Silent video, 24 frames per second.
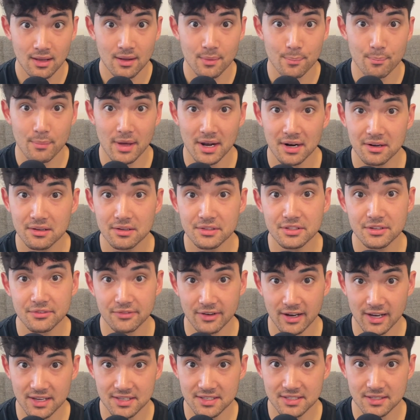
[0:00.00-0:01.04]
Medical
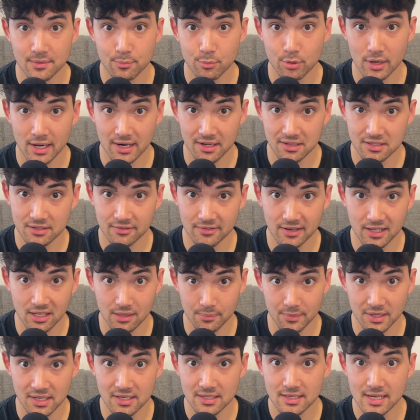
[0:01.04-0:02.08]
device product
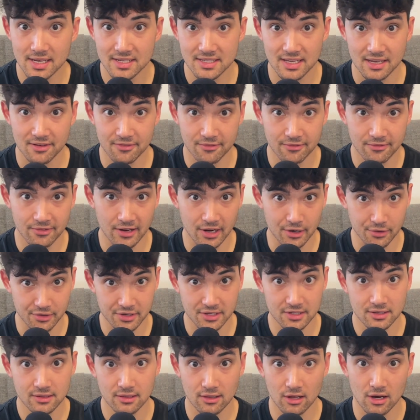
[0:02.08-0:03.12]
development takes a
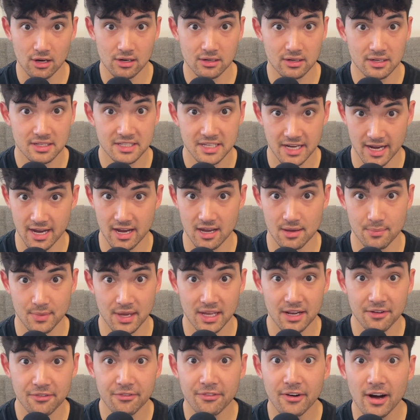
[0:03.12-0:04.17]
very long time, and
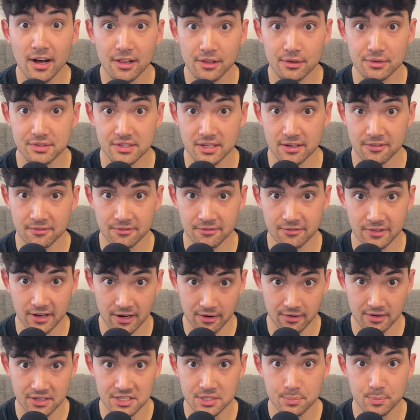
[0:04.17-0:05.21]
it follows a
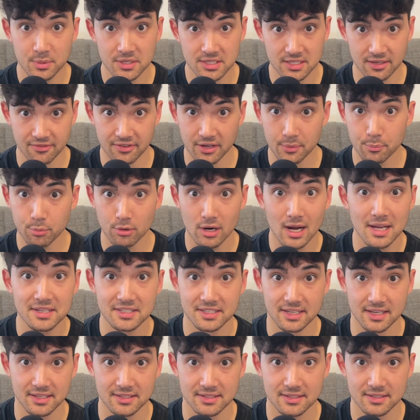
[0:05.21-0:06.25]
very specific
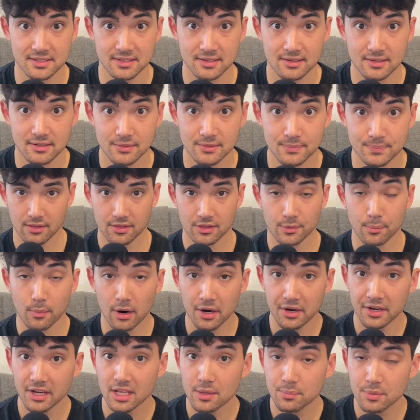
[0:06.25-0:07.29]
process. The
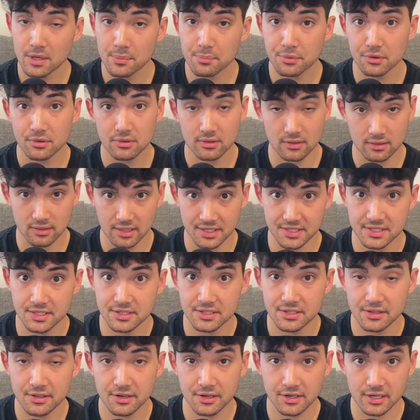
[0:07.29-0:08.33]
marketing people listen
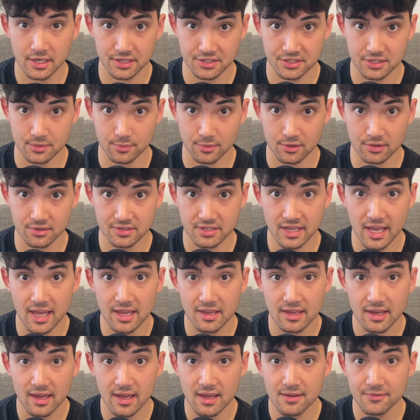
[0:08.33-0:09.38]
to their customers,
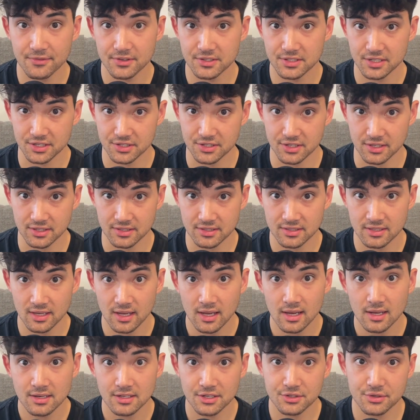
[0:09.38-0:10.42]
aka physicians,
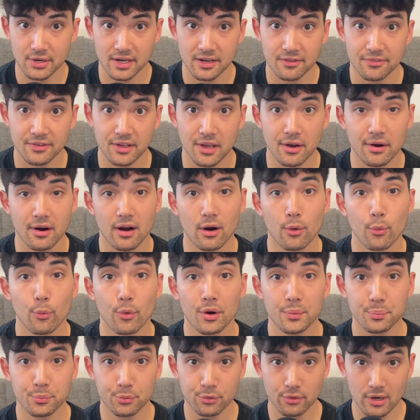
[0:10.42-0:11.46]
to try to figure out
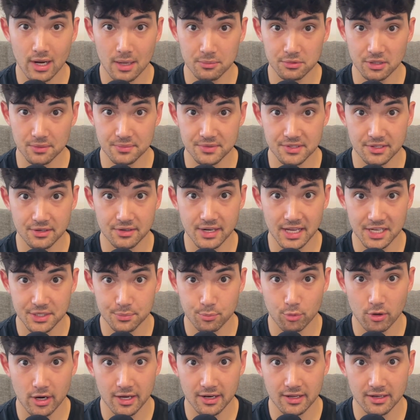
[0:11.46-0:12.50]
what problems their next
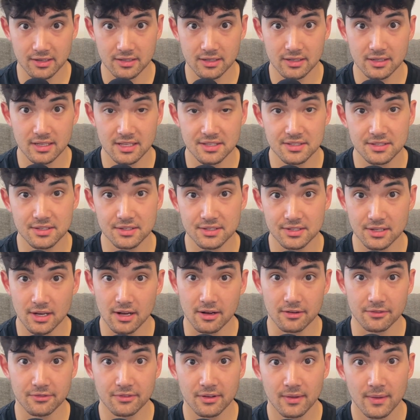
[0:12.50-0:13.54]
product needs to
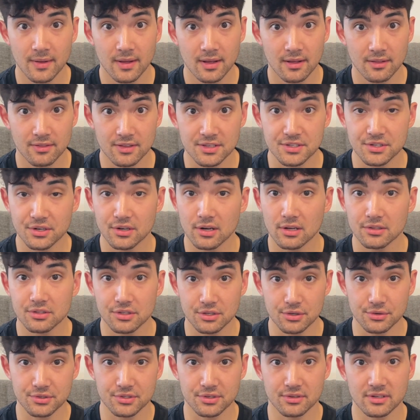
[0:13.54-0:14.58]
solve. These are called
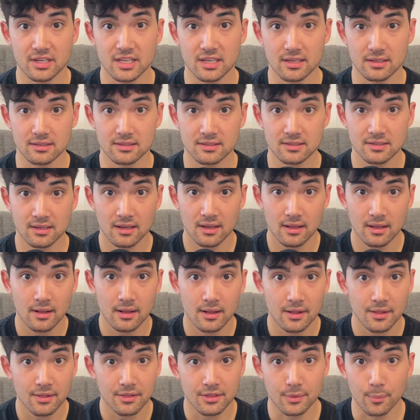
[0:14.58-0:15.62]
user needs.
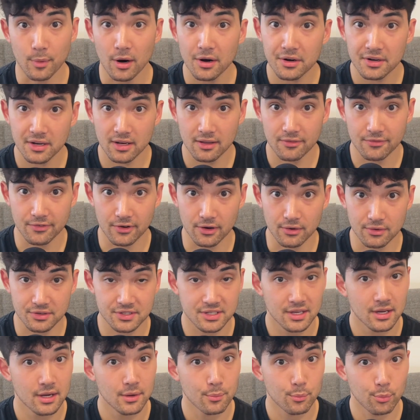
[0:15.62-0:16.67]
The marketing folks
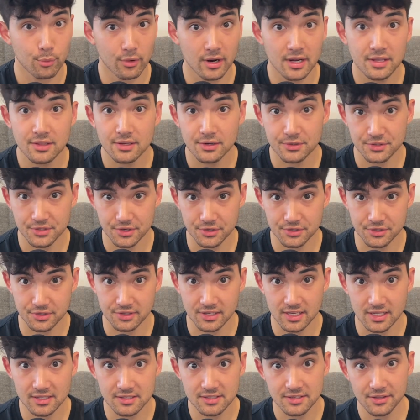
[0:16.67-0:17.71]
bring those user
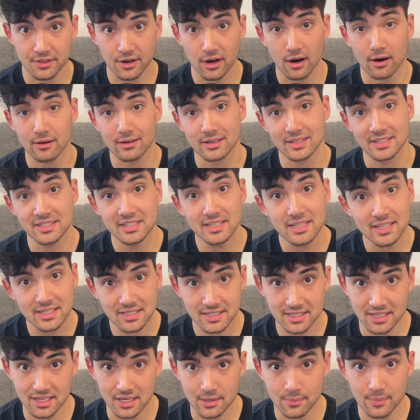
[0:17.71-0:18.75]
needs to the R&D
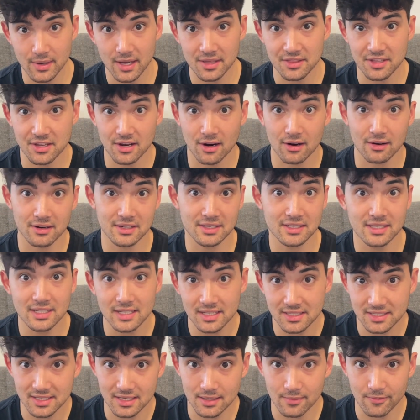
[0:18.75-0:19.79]
team, and the R&D
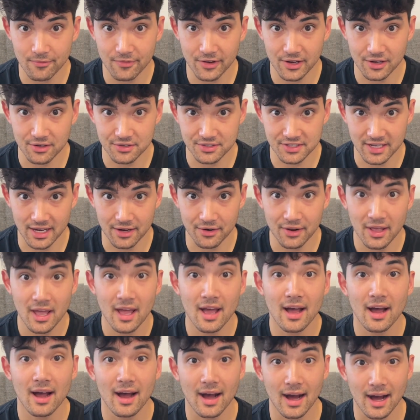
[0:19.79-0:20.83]
team figures out
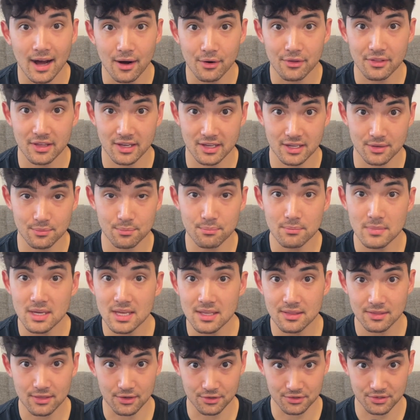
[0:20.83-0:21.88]
how they can
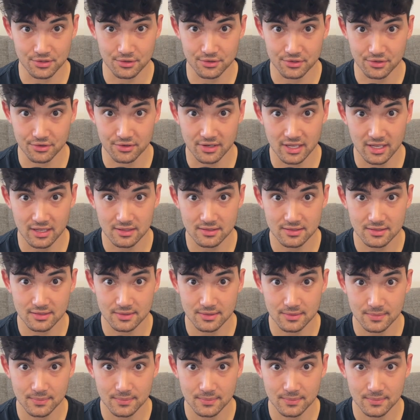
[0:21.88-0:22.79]
meet those user needs.